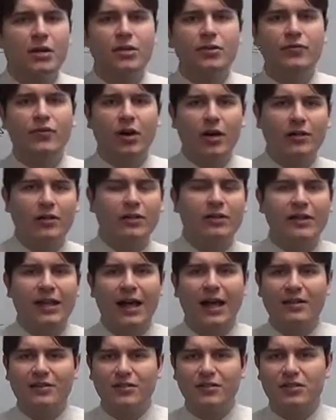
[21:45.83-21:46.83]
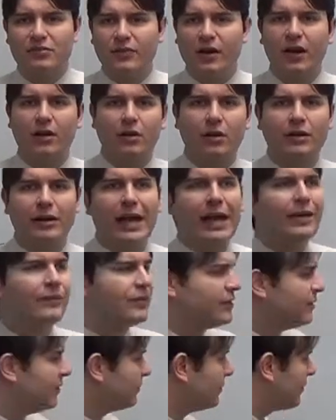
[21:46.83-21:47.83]
You've gone to class and you've got all
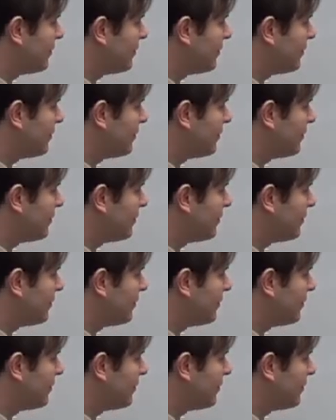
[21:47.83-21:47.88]
Fs.